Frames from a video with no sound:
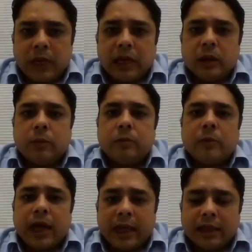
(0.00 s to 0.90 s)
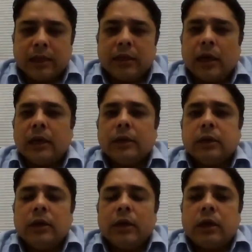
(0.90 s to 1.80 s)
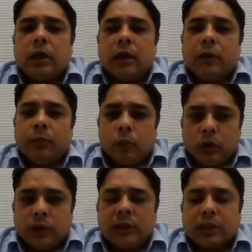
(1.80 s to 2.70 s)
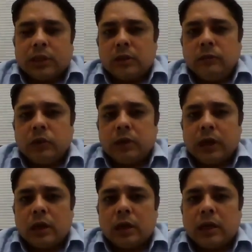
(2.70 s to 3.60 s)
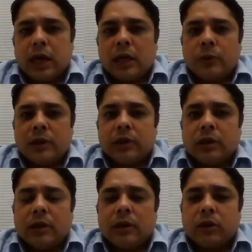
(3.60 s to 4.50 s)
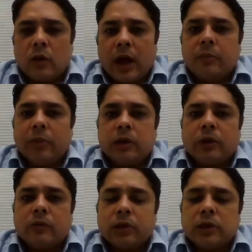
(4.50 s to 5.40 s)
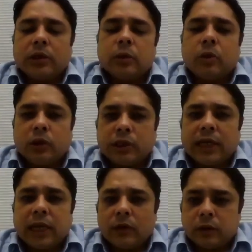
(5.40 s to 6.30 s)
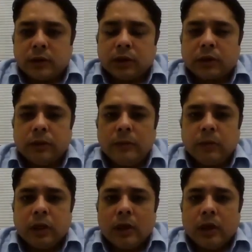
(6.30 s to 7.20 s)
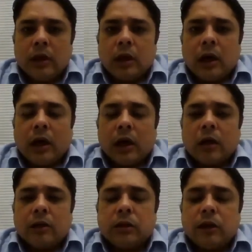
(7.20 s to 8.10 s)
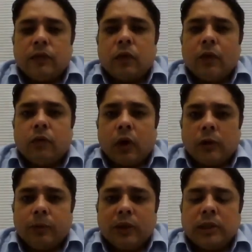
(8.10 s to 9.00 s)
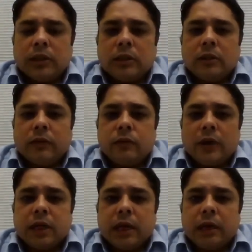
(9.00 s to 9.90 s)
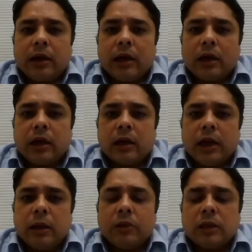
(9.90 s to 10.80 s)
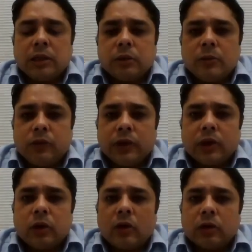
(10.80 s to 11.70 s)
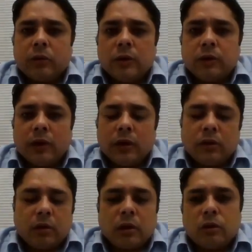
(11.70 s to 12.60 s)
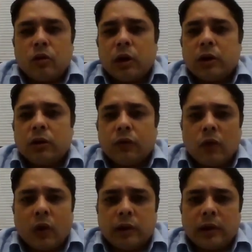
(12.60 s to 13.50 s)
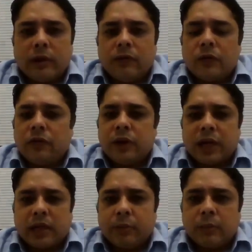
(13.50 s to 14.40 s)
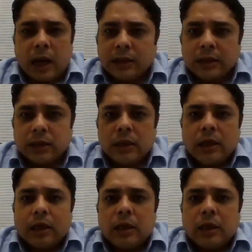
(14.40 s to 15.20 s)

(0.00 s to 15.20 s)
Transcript: plenum, and the duct in both the systems as per the requirement of the system or the size of the system. Say for a water mist system, we can keep the distance between the nozzle between 200 to 450 at the max.